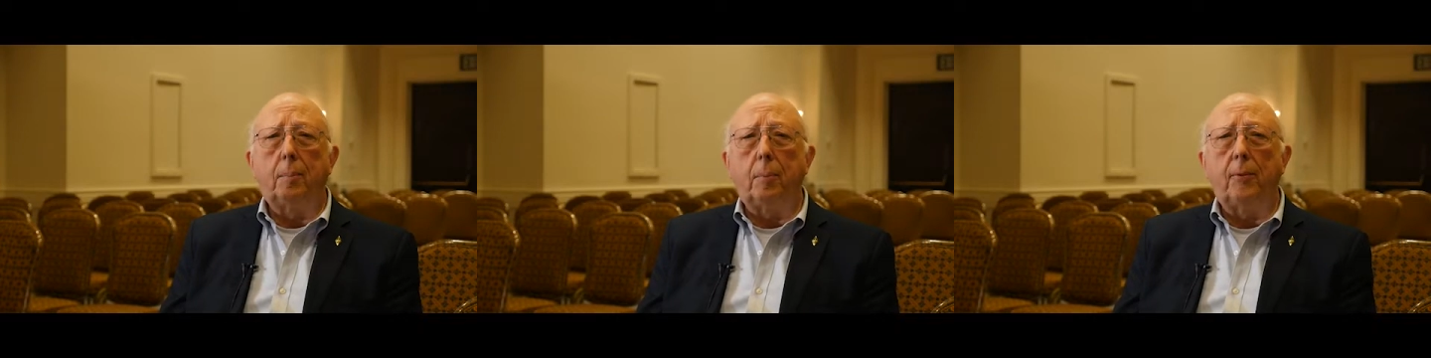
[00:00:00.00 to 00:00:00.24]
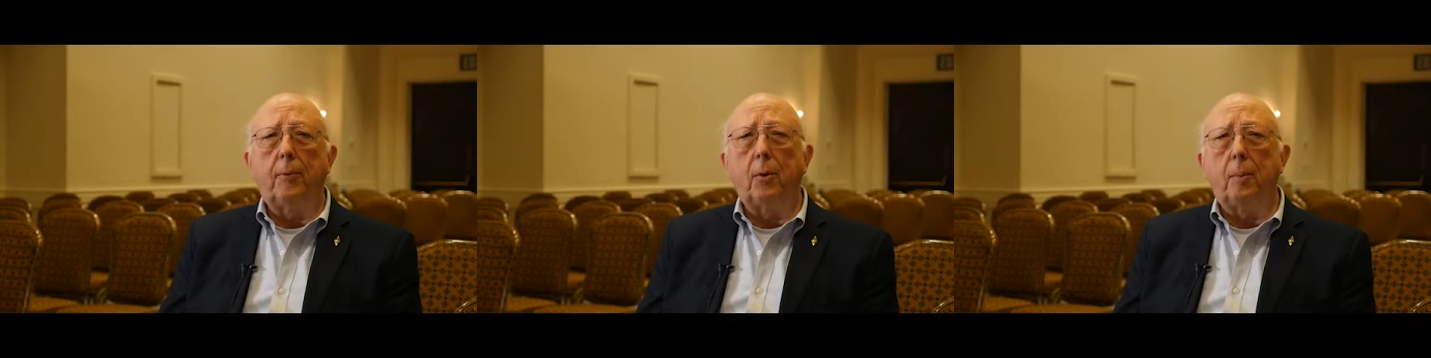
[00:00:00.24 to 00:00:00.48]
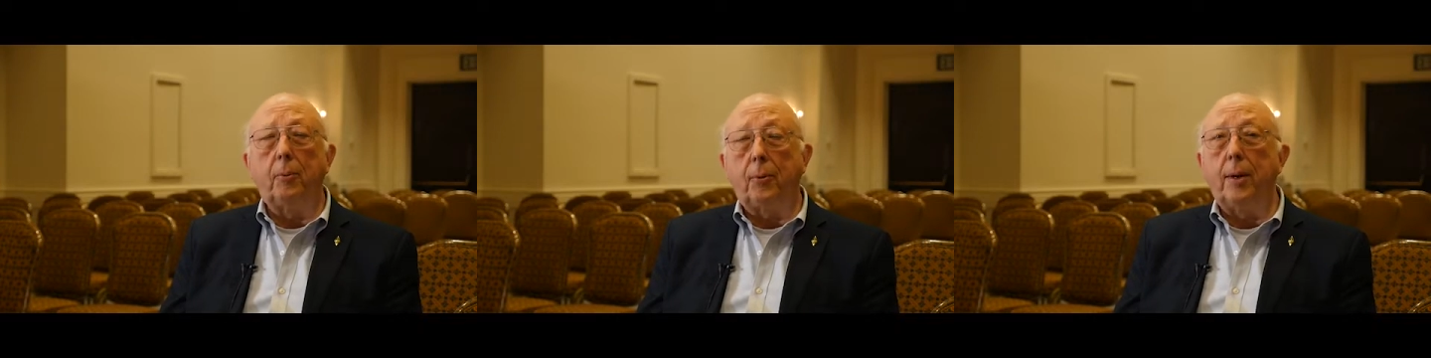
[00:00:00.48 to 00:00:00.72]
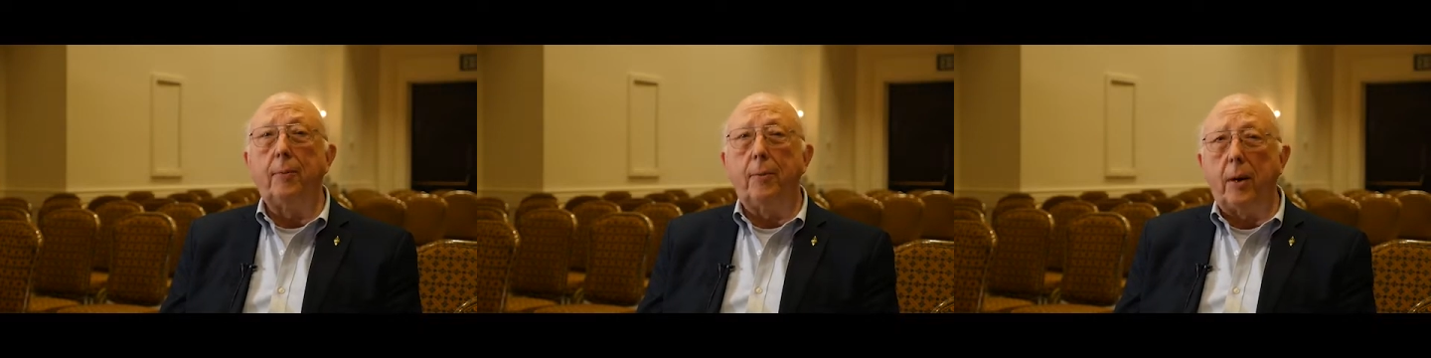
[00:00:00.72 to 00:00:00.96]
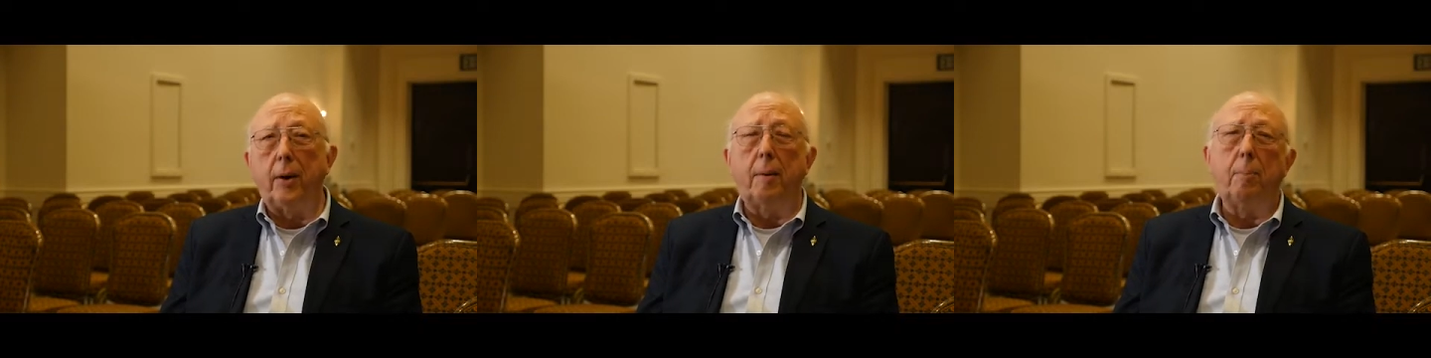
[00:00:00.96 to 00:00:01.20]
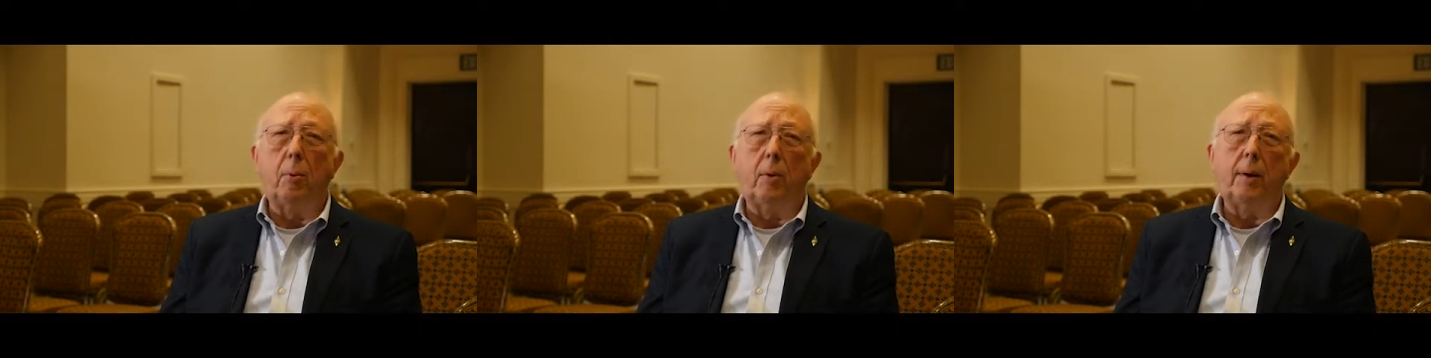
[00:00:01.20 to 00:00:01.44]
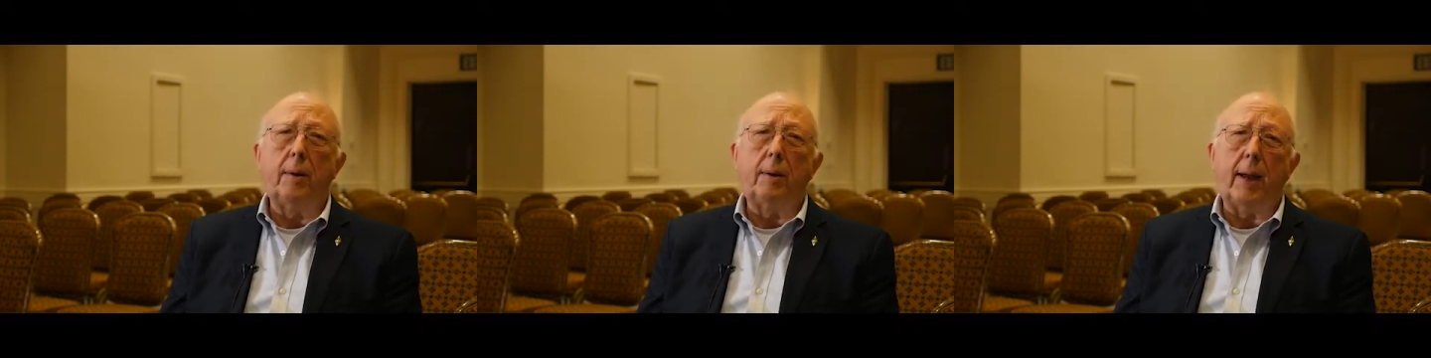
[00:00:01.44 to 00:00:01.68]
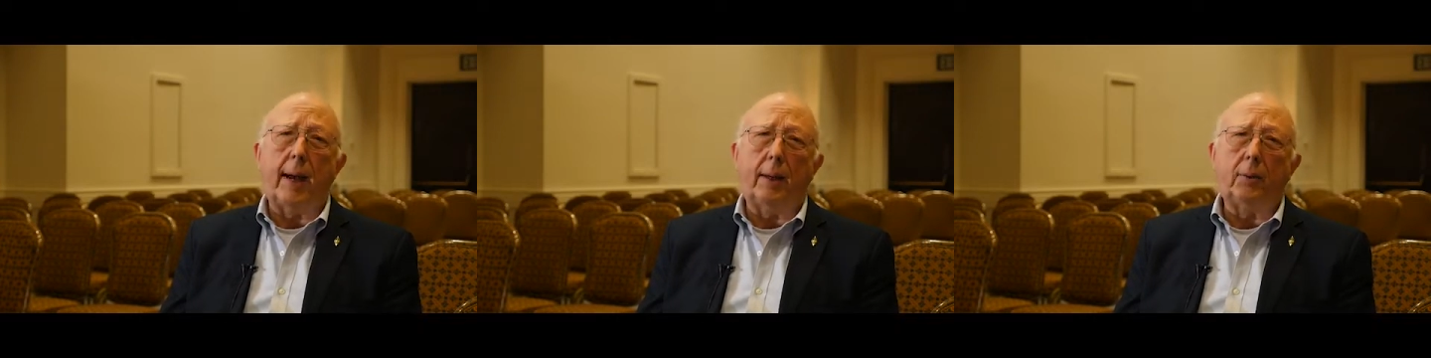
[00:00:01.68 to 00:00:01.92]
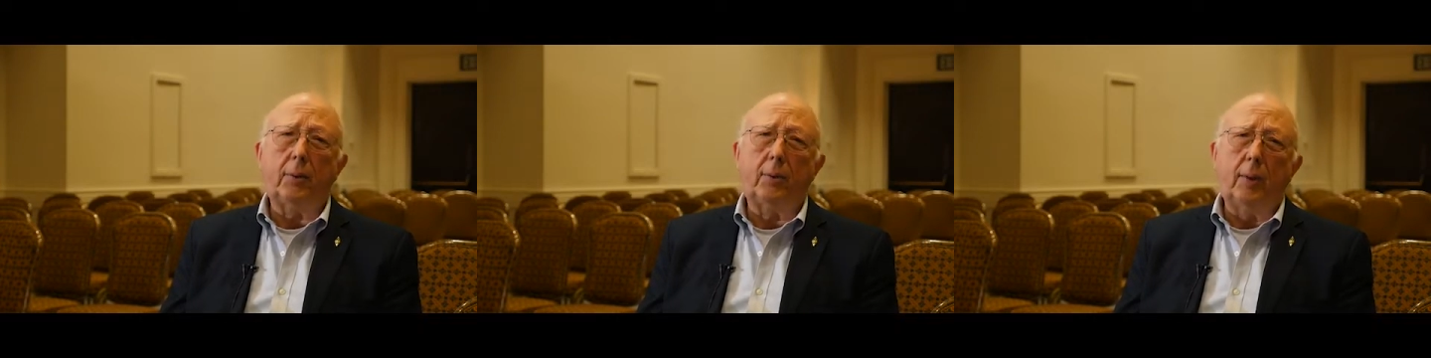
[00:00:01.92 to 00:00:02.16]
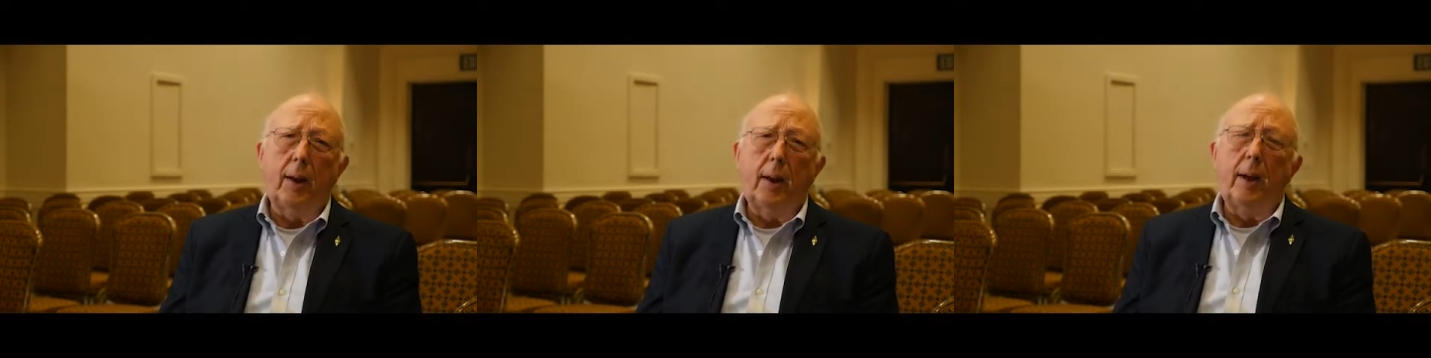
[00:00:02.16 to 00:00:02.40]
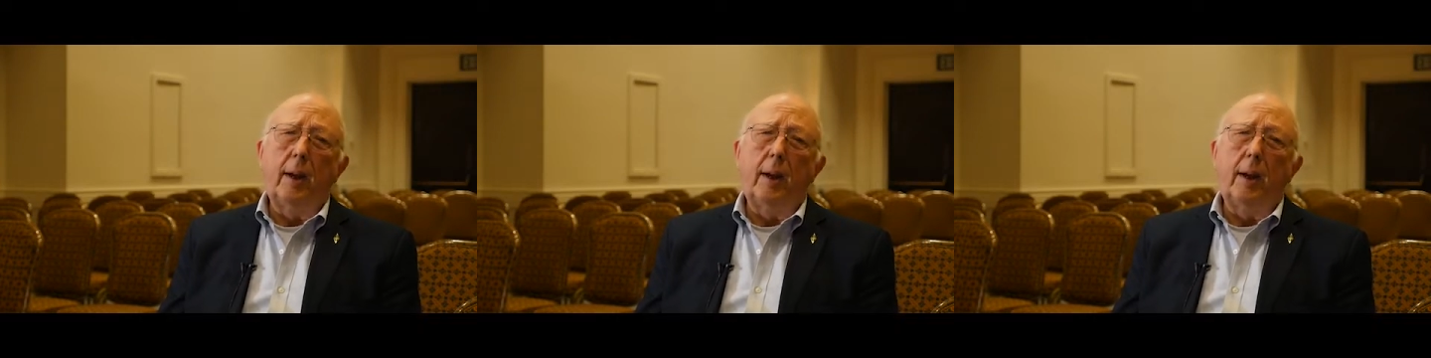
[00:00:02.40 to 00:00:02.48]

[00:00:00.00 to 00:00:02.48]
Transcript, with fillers: perform three very important tasks.